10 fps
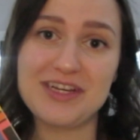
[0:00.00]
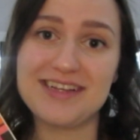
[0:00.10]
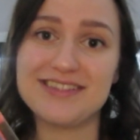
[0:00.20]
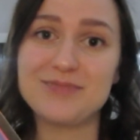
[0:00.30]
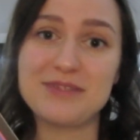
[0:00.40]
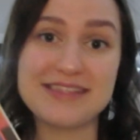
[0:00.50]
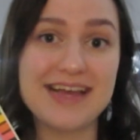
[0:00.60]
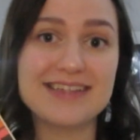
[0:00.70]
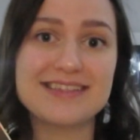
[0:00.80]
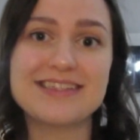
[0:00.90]
is
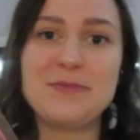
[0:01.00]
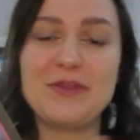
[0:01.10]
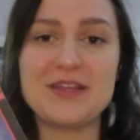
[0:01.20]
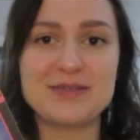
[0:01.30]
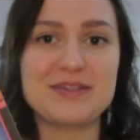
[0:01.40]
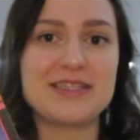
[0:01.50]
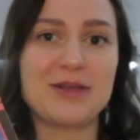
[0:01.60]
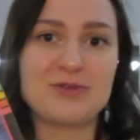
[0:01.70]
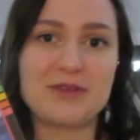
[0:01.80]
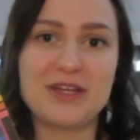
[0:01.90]
possessed, but this one
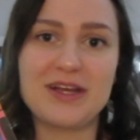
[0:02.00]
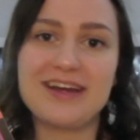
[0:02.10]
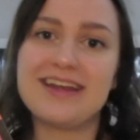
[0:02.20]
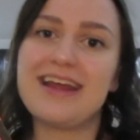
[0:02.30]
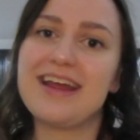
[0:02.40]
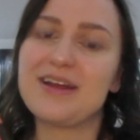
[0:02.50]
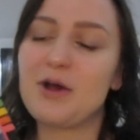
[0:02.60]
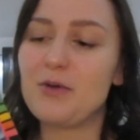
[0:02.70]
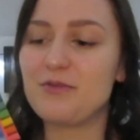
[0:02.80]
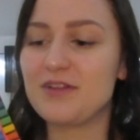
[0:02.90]
sounds really good, and
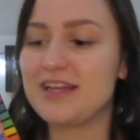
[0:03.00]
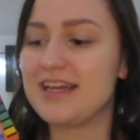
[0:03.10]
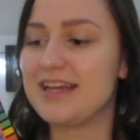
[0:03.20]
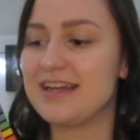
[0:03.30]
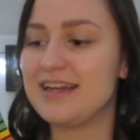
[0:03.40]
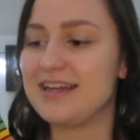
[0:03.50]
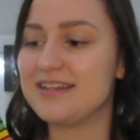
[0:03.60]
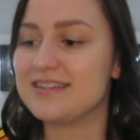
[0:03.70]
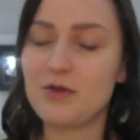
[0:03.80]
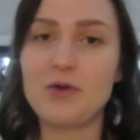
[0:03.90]
hopefully it
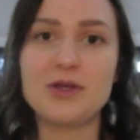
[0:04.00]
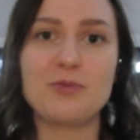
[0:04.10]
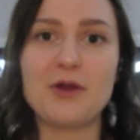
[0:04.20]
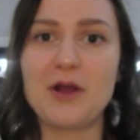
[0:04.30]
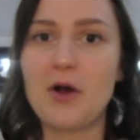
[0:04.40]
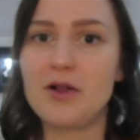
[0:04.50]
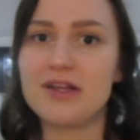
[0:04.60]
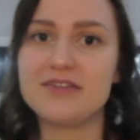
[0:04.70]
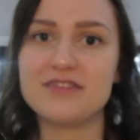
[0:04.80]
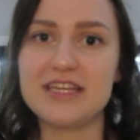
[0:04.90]
is going to bring all
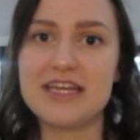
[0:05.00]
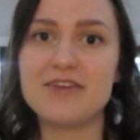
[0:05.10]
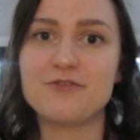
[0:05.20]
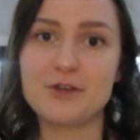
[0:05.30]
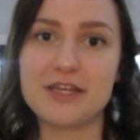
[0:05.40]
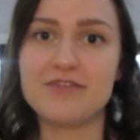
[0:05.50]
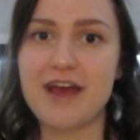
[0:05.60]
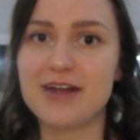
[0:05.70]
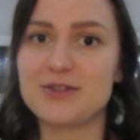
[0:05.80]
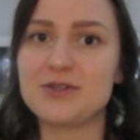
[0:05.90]
of the freaky
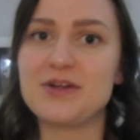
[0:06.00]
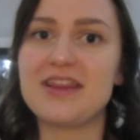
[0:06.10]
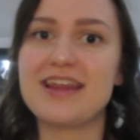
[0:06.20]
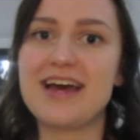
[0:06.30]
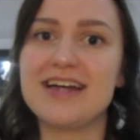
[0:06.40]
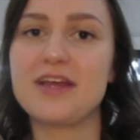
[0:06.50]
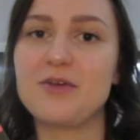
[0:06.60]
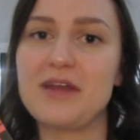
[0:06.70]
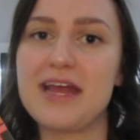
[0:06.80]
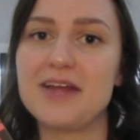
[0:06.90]
factor that
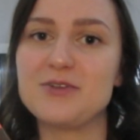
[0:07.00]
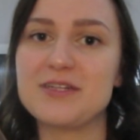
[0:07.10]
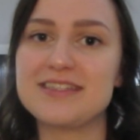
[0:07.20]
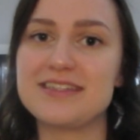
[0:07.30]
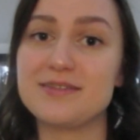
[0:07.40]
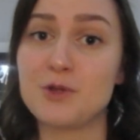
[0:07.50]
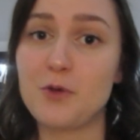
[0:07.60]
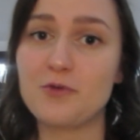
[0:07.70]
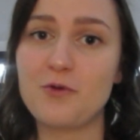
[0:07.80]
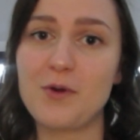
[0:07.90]
Grady Hendrix is
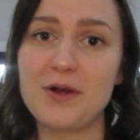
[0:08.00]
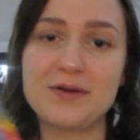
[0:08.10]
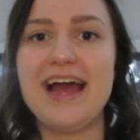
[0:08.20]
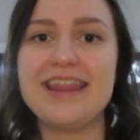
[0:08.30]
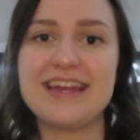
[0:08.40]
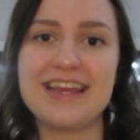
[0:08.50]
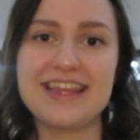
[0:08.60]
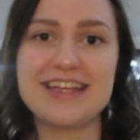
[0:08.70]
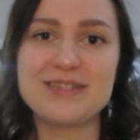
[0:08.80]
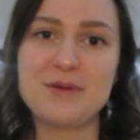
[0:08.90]
known for. And then I
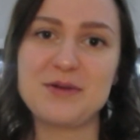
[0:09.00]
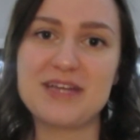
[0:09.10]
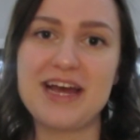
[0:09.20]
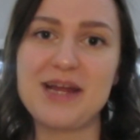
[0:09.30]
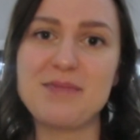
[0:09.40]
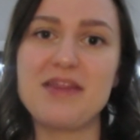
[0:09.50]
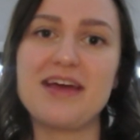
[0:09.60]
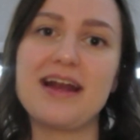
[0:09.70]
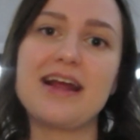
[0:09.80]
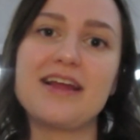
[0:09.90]
think it's about time
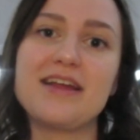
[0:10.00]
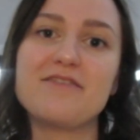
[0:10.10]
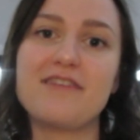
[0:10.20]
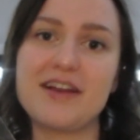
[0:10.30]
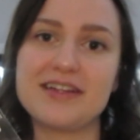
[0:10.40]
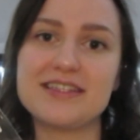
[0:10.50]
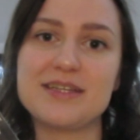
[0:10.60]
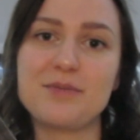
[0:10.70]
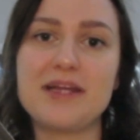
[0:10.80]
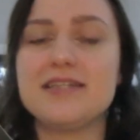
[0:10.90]
that I finally
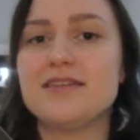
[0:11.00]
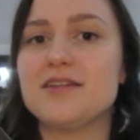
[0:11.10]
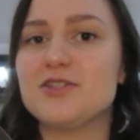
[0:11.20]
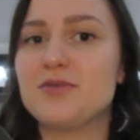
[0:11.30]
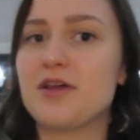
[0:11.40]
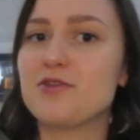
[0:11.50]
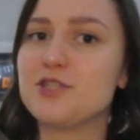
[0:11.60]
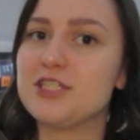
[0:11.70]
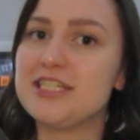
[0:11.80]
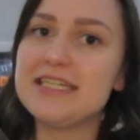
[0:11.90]
sink my teeth into another
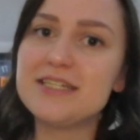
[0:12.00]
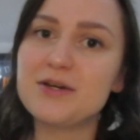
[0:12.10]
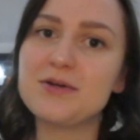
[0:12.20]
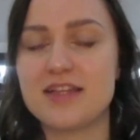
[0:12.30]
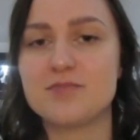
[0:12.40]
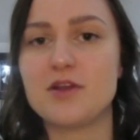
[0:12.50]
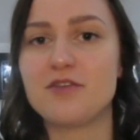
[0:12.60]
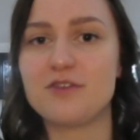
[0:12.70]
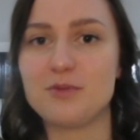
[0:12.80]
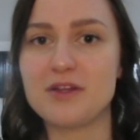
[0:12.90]
Junji Ito. It's been a
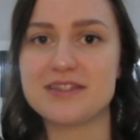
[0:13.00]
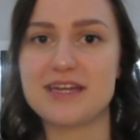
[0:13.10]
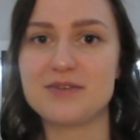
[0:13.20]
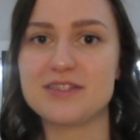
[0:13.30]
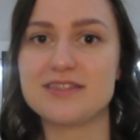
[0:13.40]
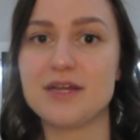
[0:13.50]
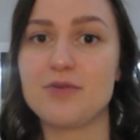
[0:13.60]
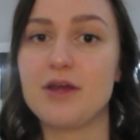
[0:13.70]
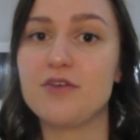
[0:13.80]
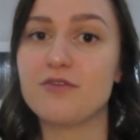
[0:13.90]
few months now since I
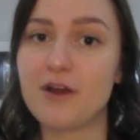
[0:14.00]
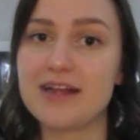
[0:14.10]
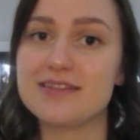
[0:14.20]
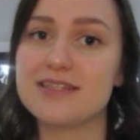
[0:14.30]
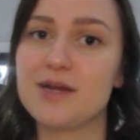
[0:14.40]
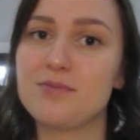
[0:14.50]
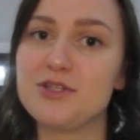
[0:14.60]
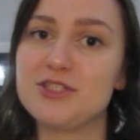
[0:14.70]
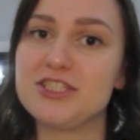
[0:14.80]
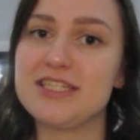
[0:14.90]
read Frankenstein by
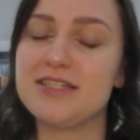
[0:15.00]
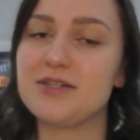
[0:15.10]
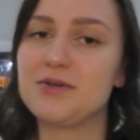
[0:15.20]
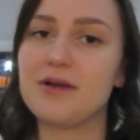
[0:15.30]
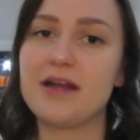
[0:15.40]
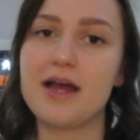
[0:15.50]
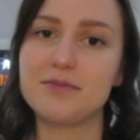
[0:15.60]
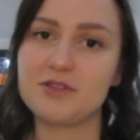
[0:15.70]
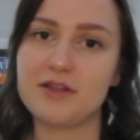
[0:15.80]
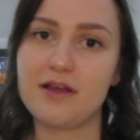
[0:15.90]
Junji Ito, and I
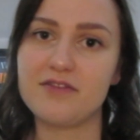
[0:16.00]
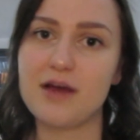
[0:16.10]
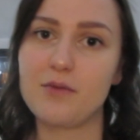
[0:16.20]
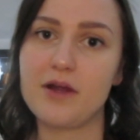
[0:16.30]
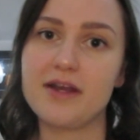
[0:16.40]
absolutely love that one.